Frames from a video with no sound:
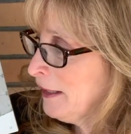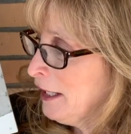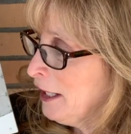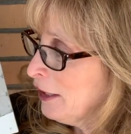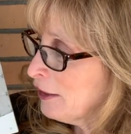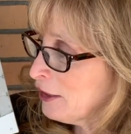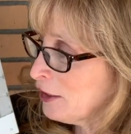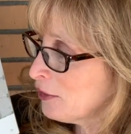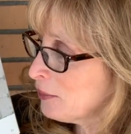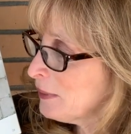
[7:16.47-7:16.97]

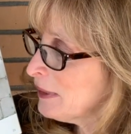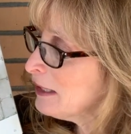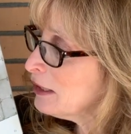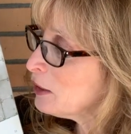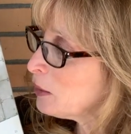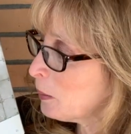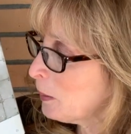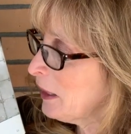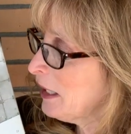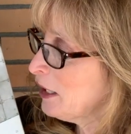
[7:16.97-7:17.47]
The three
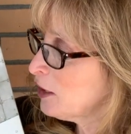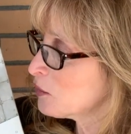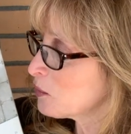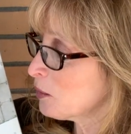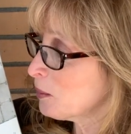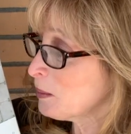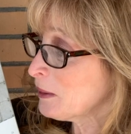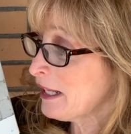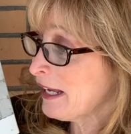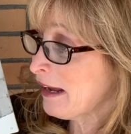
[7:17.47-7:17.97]
little pigs were
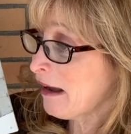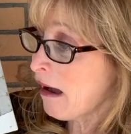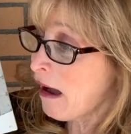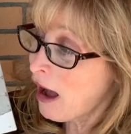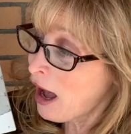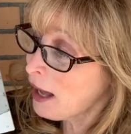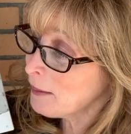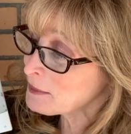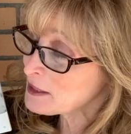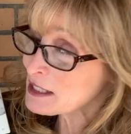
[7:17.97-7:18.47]
playing
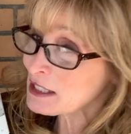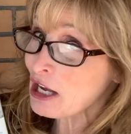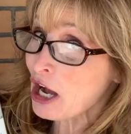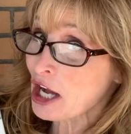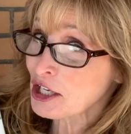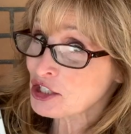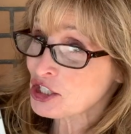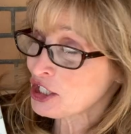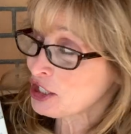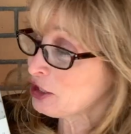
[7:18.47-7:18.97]

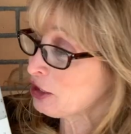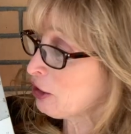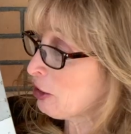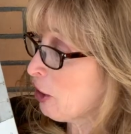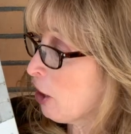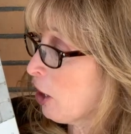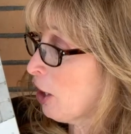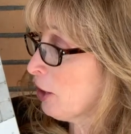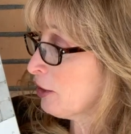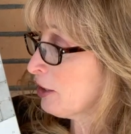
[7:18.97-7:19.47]
hopscotch in the
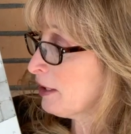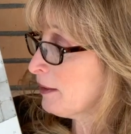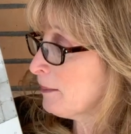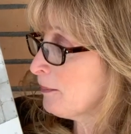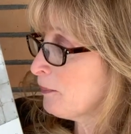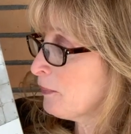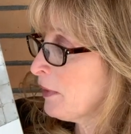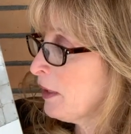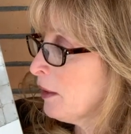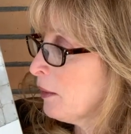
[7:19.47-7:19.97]
garden
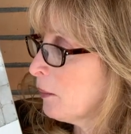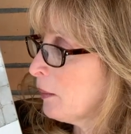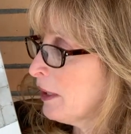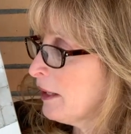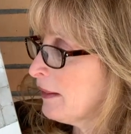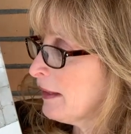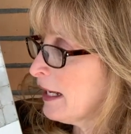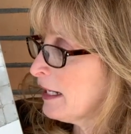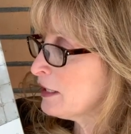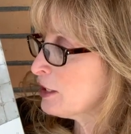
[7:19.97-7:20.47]

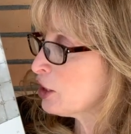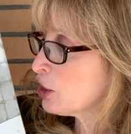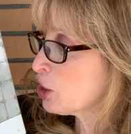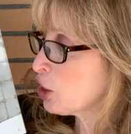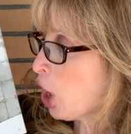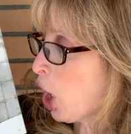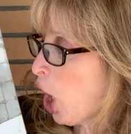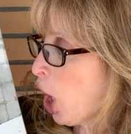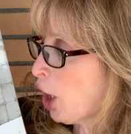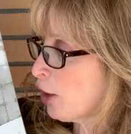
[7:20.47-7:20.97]
when they
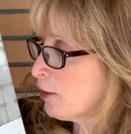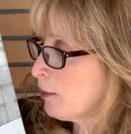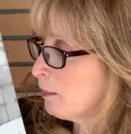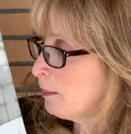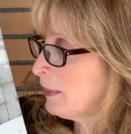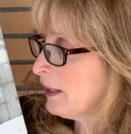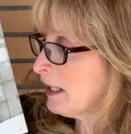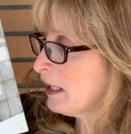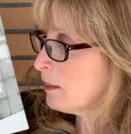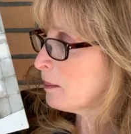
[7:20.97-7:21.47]
saw the
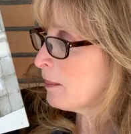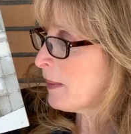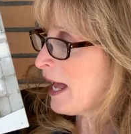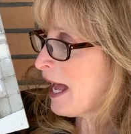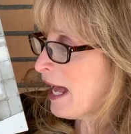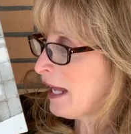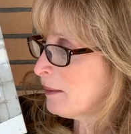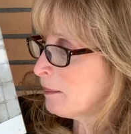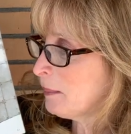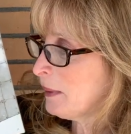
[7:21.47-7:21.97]
big
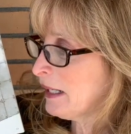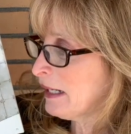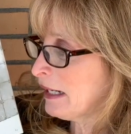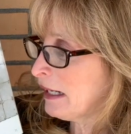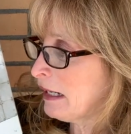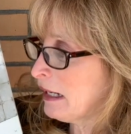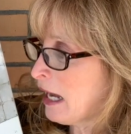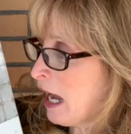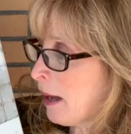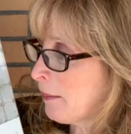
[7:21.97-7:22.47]
bad
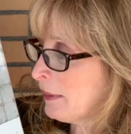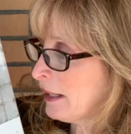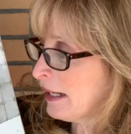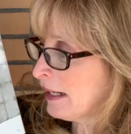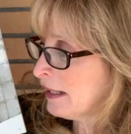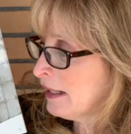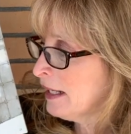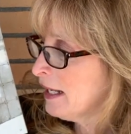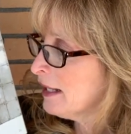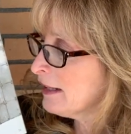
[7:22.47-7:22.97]
pig coming.
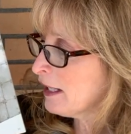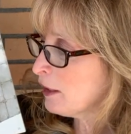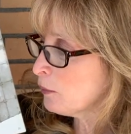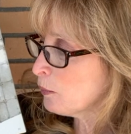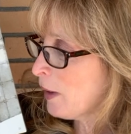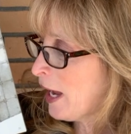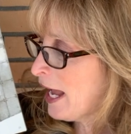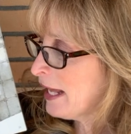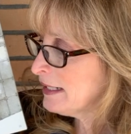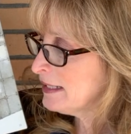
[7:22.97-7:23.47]
They
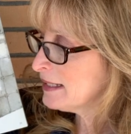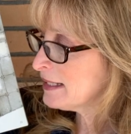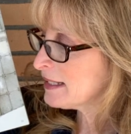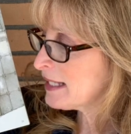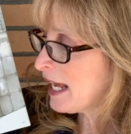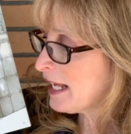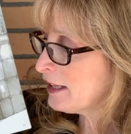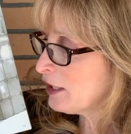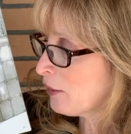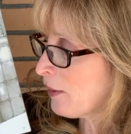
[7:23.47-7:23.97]
ran
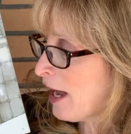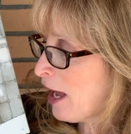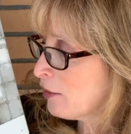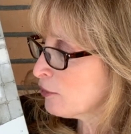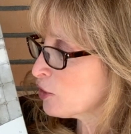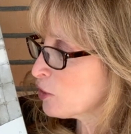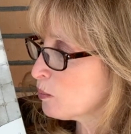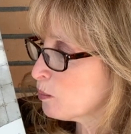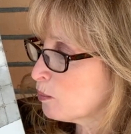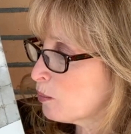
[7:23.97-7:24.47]
inside their
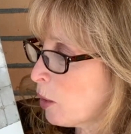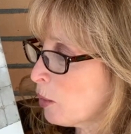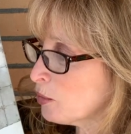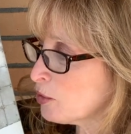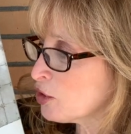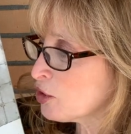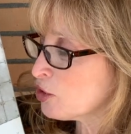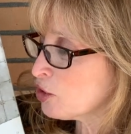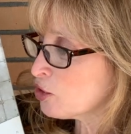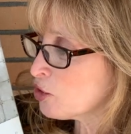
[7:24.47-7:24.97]
house,
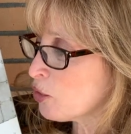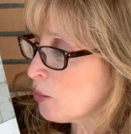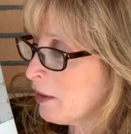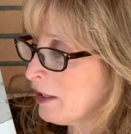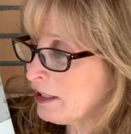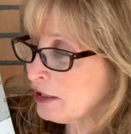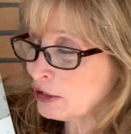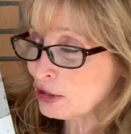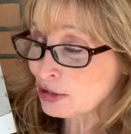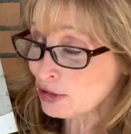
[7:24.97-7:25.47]
bolted the door,
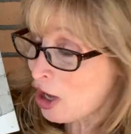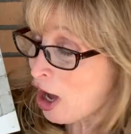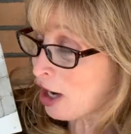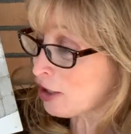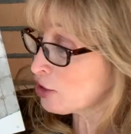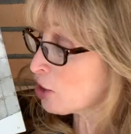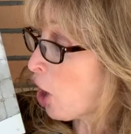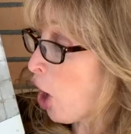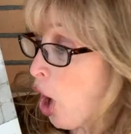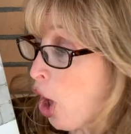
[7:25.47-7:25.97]
and
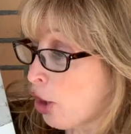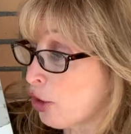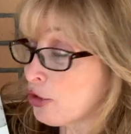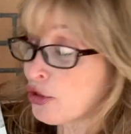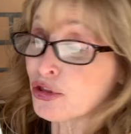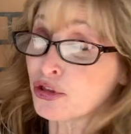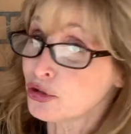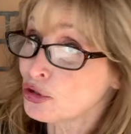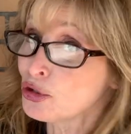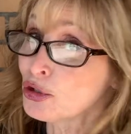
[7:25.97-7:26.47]
locked all
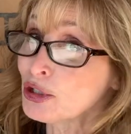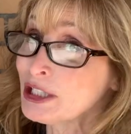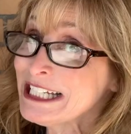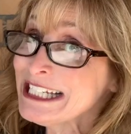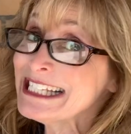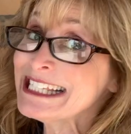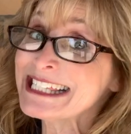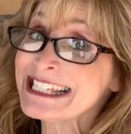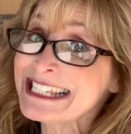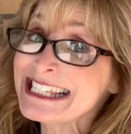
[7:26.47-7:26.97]

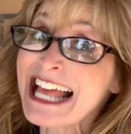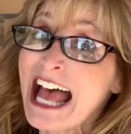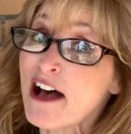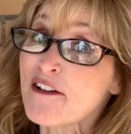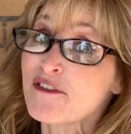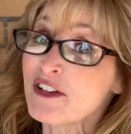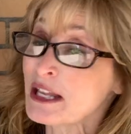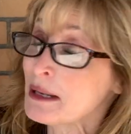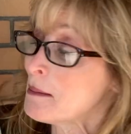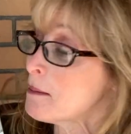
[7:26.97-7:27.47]

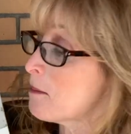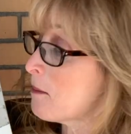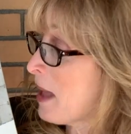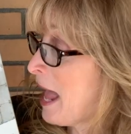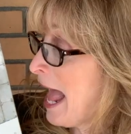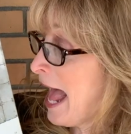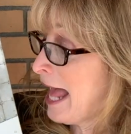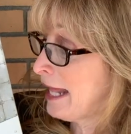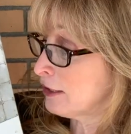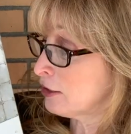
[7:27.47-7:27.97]
37
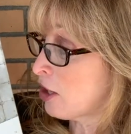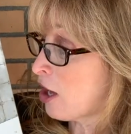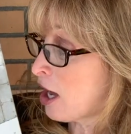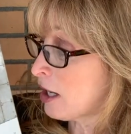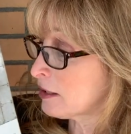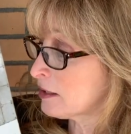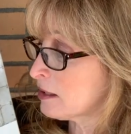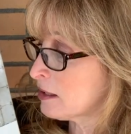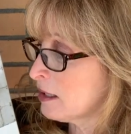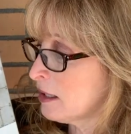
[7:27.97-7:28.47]

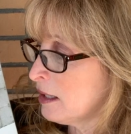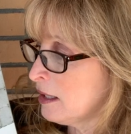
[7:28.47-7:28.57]
padlocks.